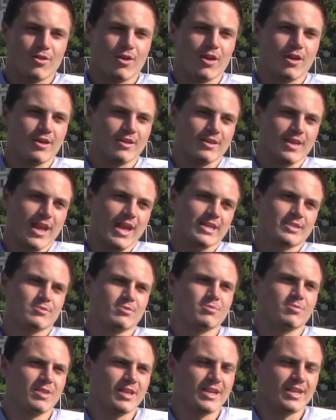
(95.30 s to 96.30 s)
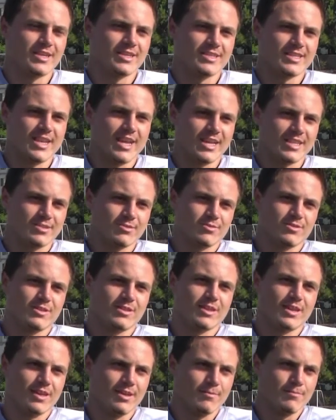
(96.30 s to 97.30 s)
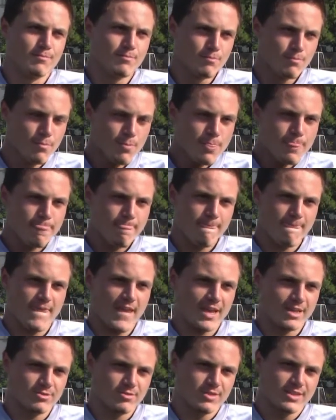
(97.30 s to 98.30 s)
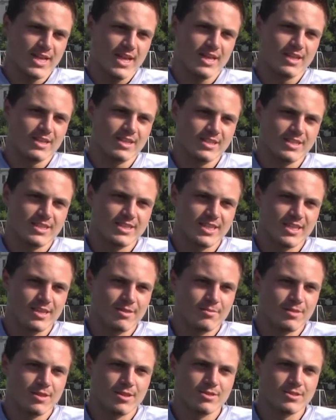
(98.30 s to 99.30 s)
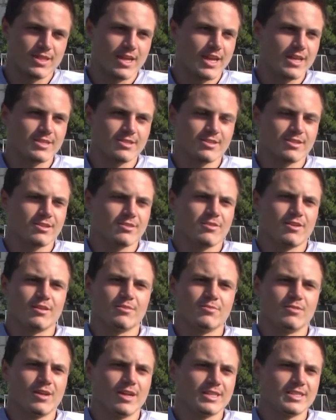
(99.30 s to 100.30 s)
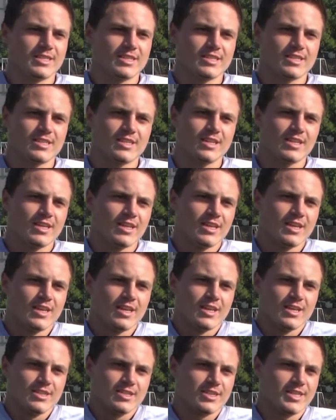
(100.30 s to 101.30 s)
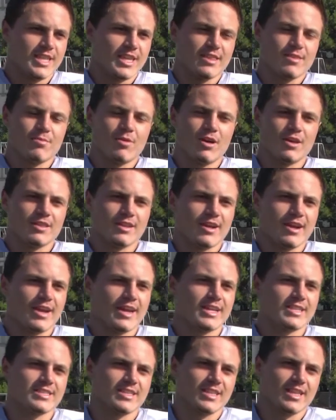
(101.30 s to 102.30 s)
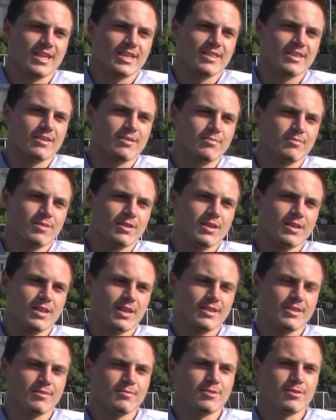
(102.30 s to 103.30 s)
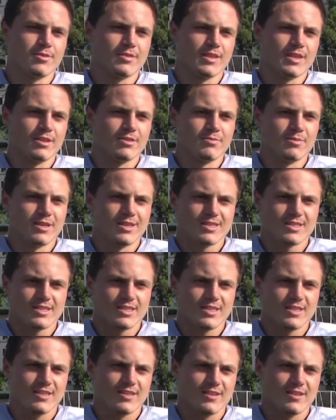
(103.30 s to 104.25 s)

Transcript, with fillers: the actual players, the actual talent on the team, and those guys are incredible. I just get the ball in their hands and let them do what they do best.